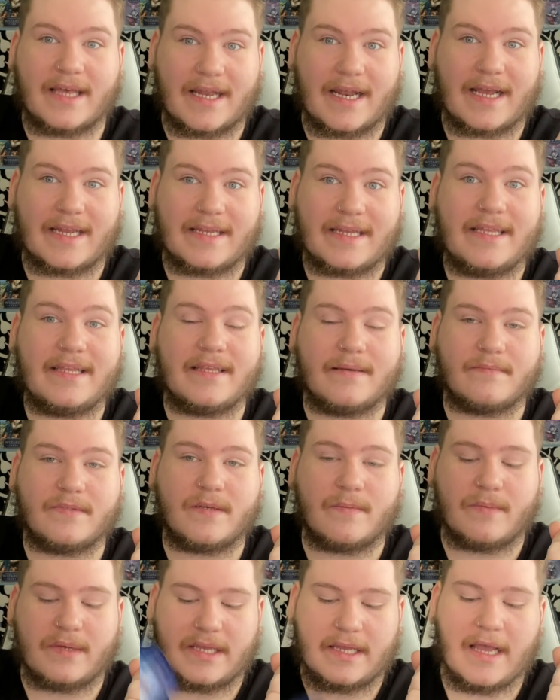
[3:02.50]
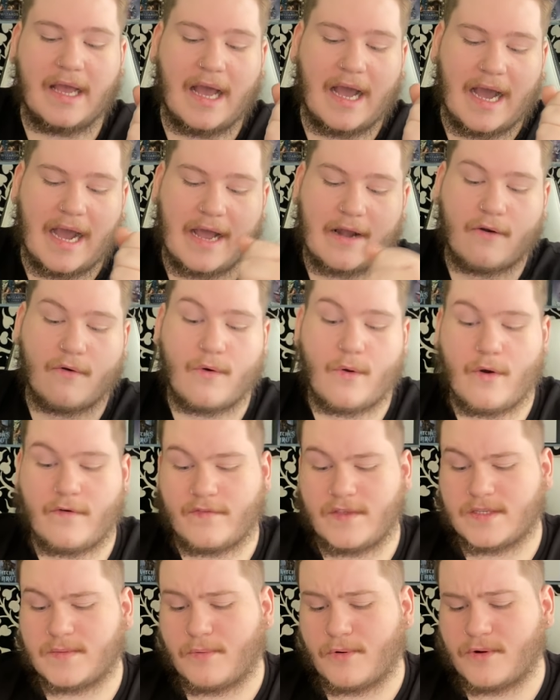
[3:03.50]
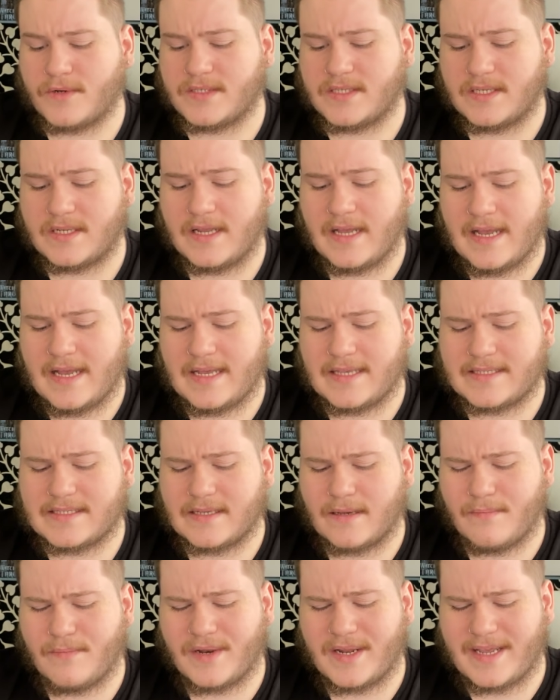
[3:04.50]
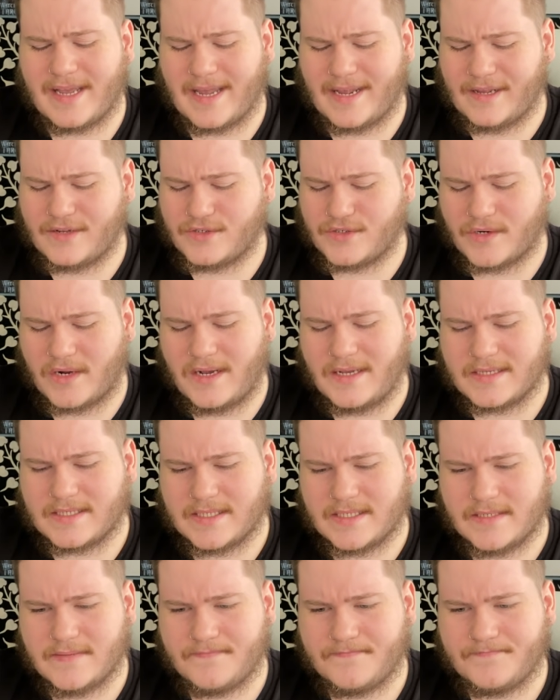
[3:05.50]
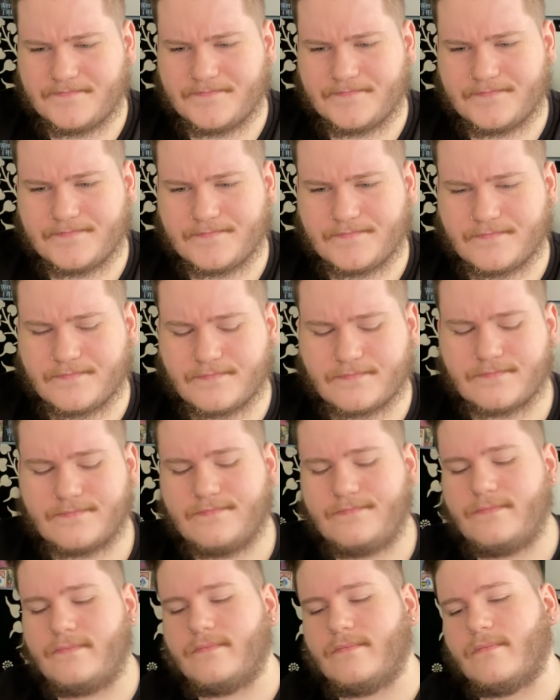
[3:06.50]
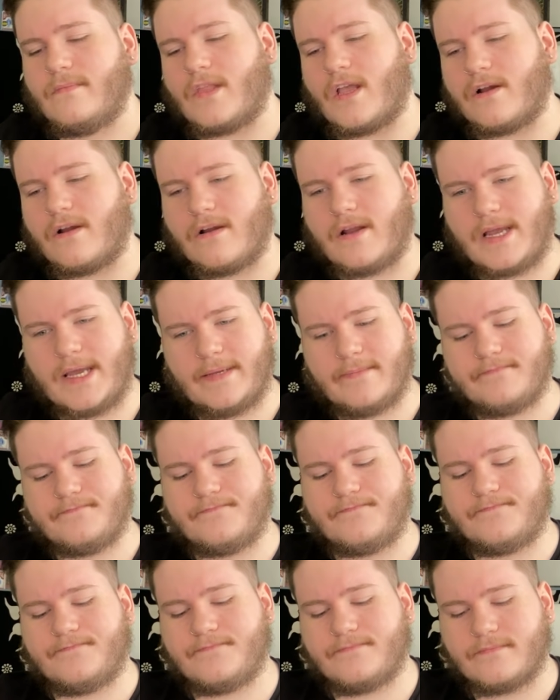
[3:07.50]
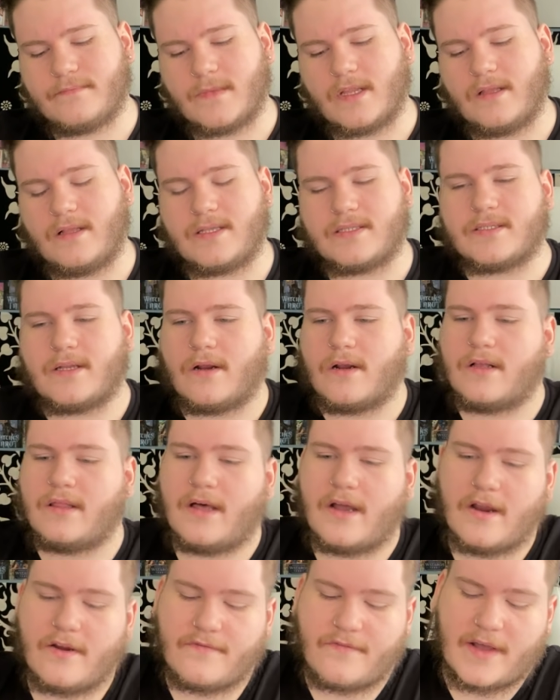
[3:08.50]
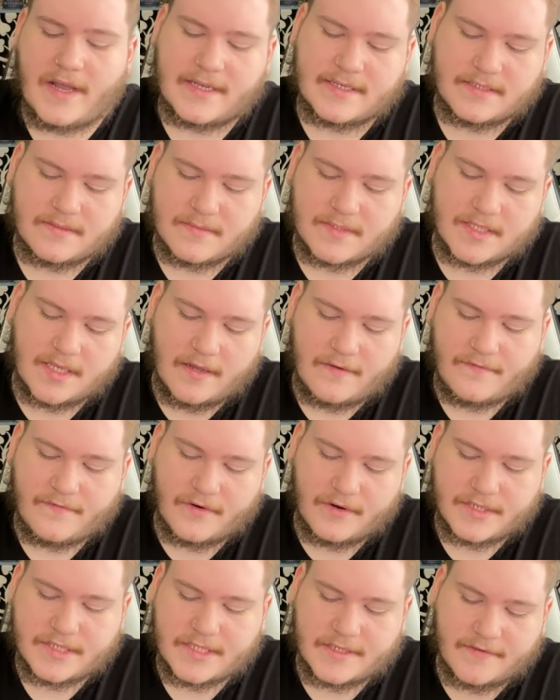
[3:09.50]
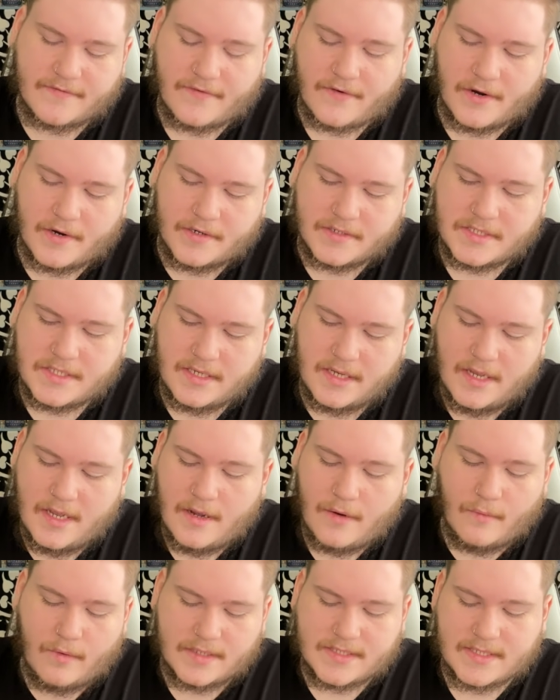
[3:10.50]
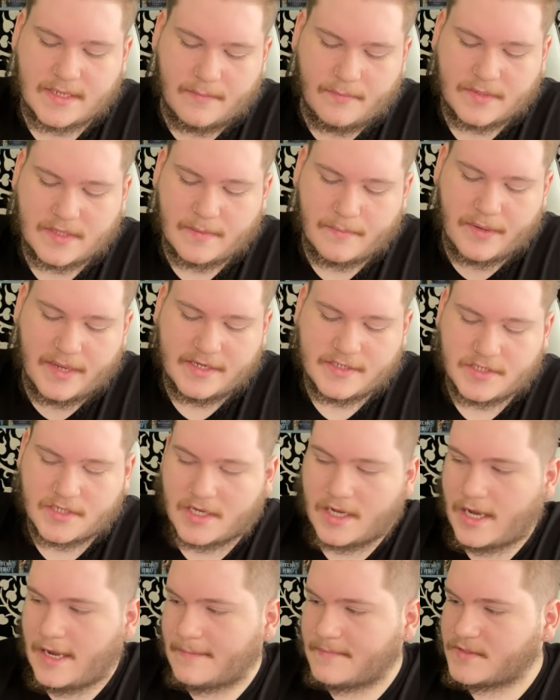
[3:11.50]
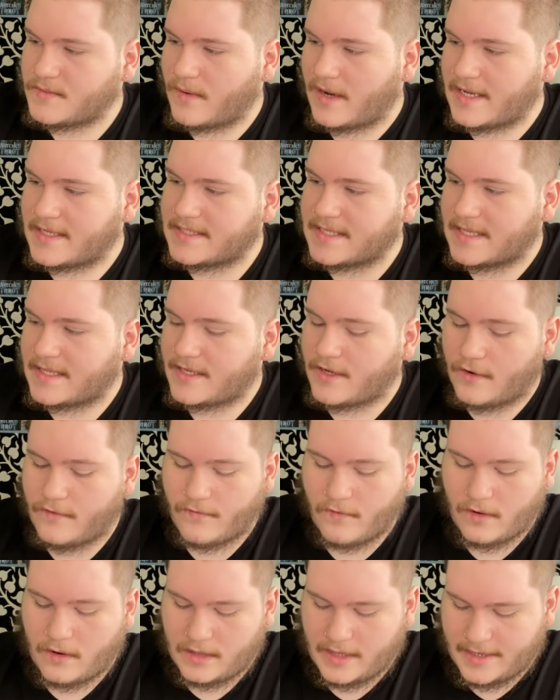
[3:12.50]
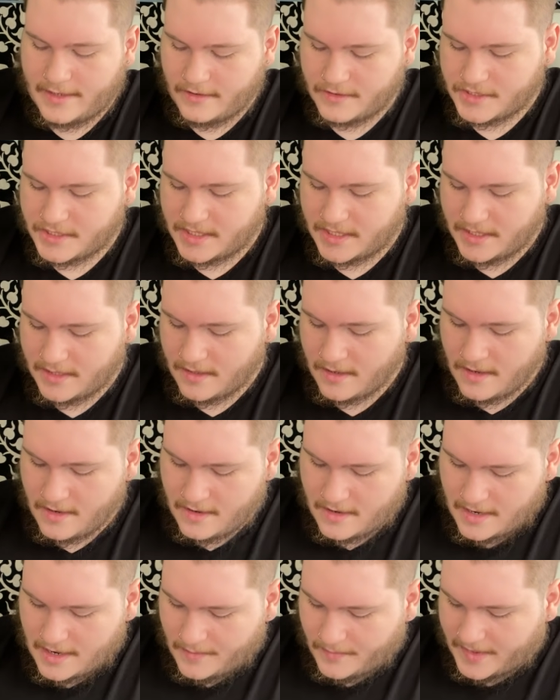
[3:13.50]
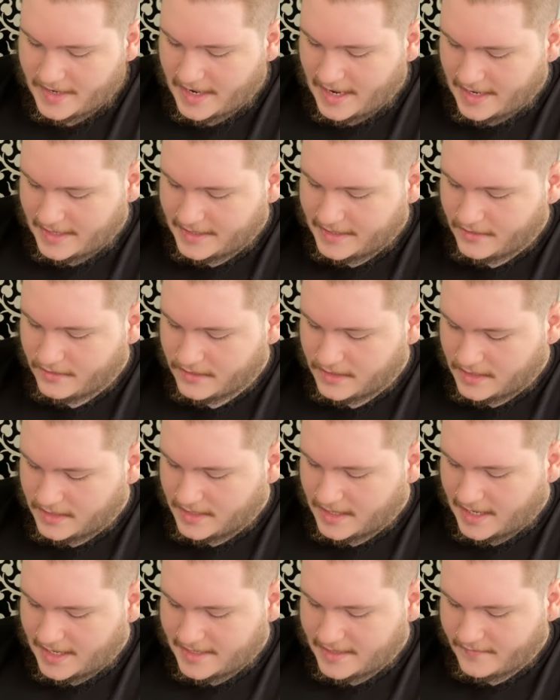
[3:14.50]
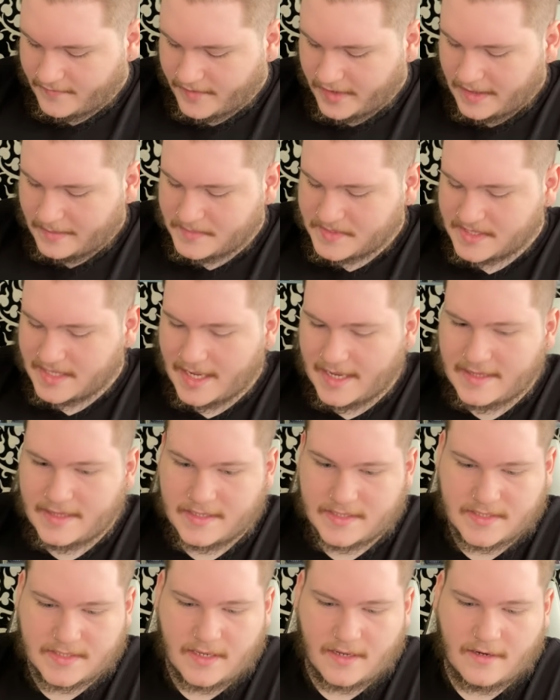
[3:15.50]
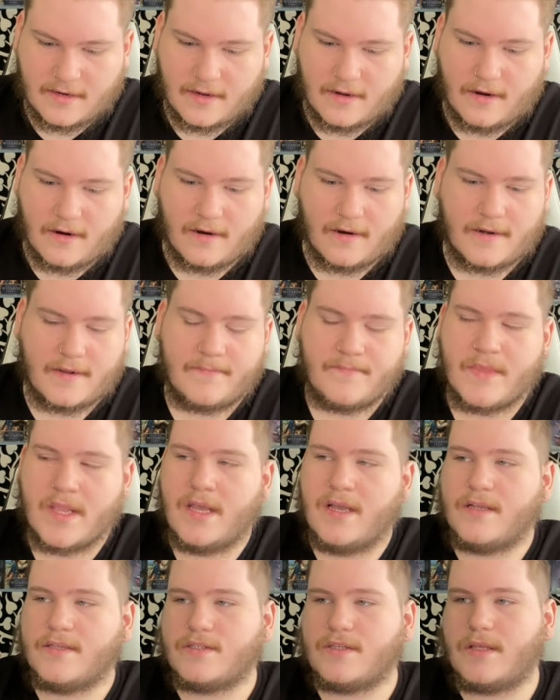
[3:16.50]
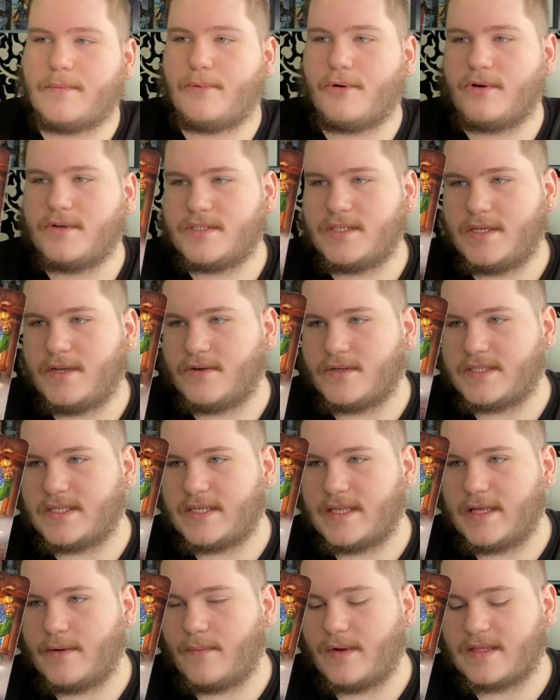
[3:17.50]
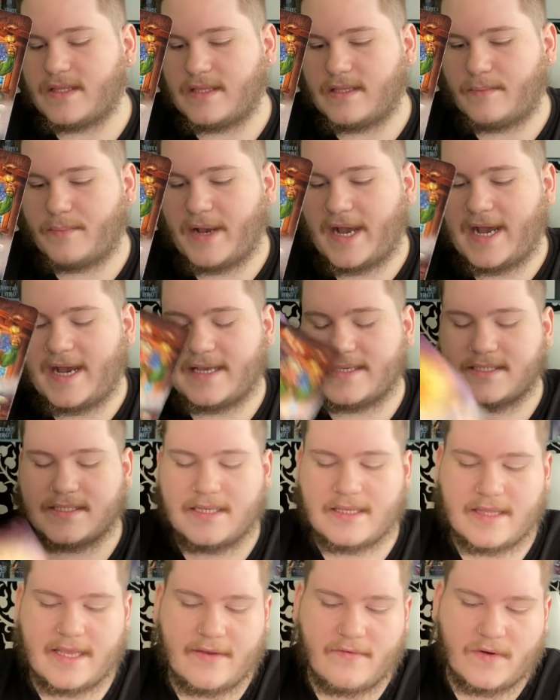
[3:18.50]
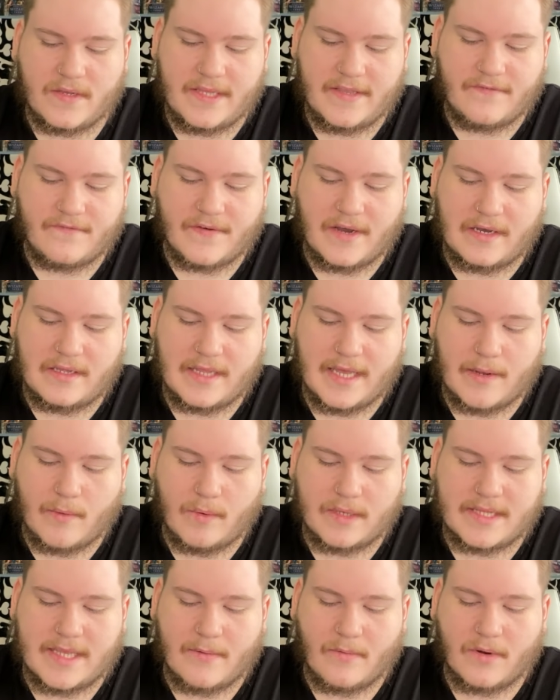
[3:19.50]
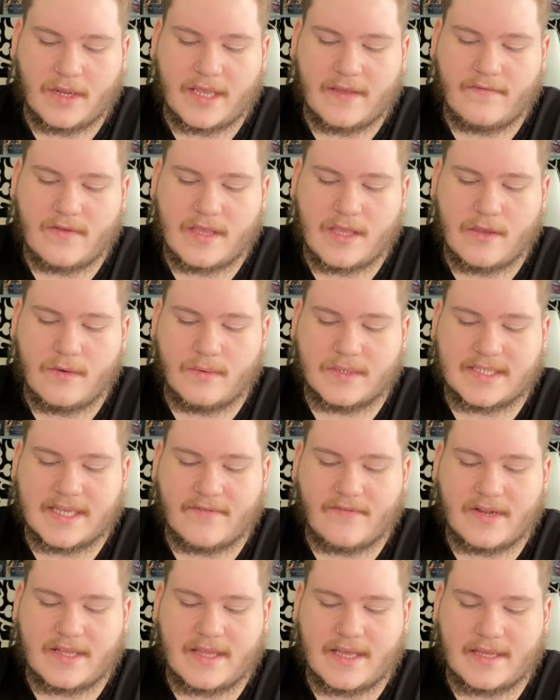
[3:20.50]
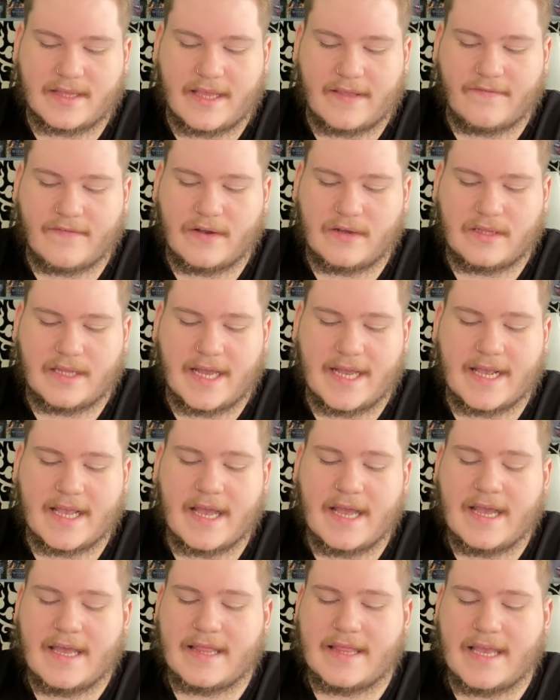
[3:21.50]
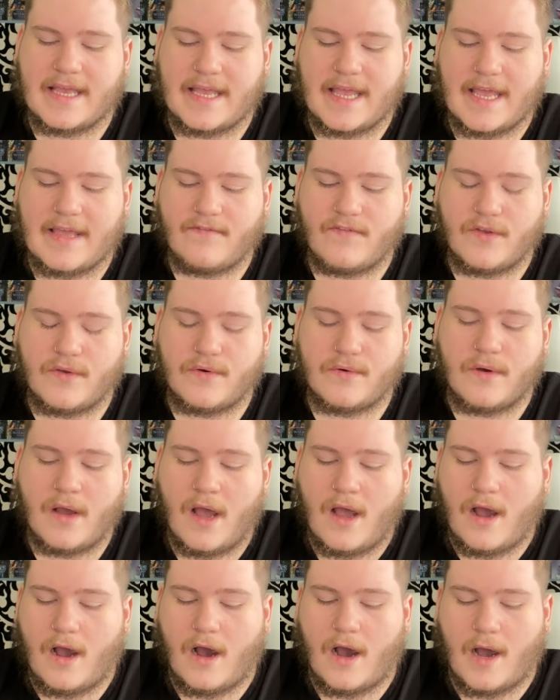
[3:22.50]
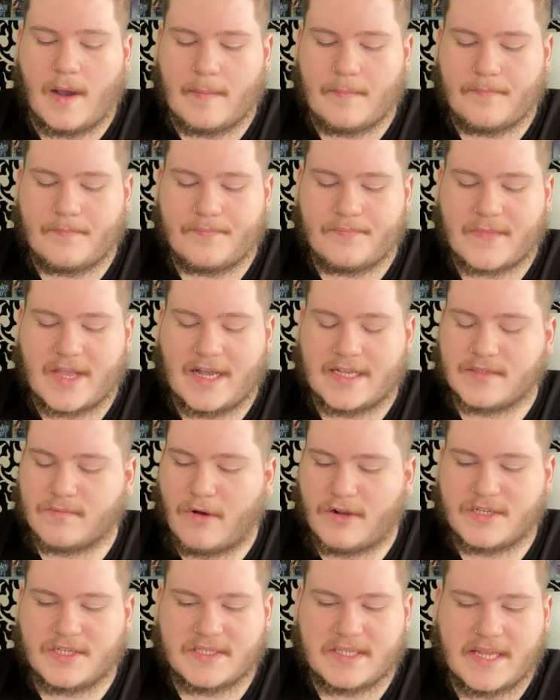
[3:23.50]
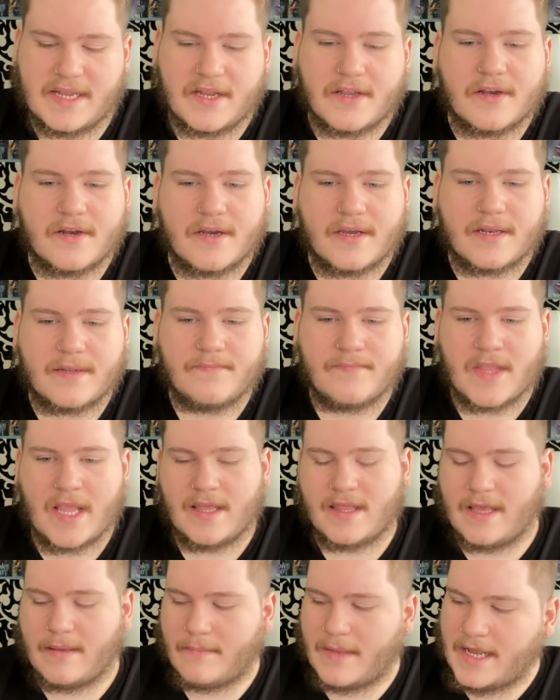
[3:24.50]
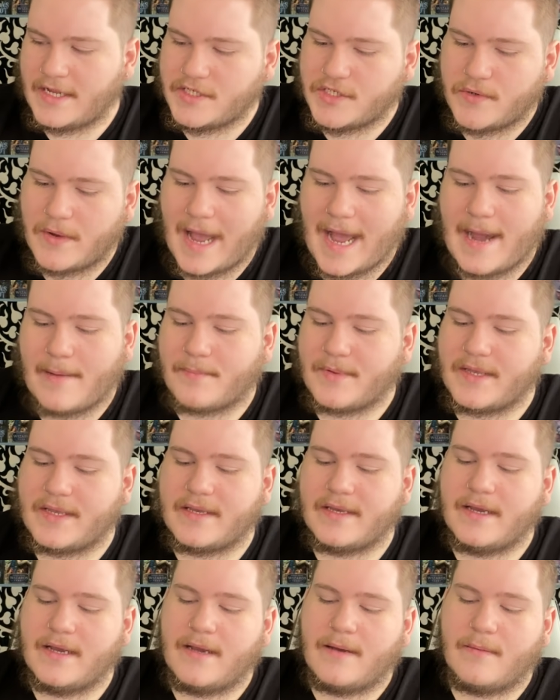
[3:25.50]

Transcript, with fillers: that I need them to be. I don't know if this person is somebody I can trust. All right, let's start clarifying some stuff. First things first, what's up with the Page of Cups? Why is that the overall energy? And we got here the Nine of Cups and the Sun card. So the person you're dealing with in the past, they really felt like what they were giving you was everything. They felt like they gave you um, as much as they could. They made you happy,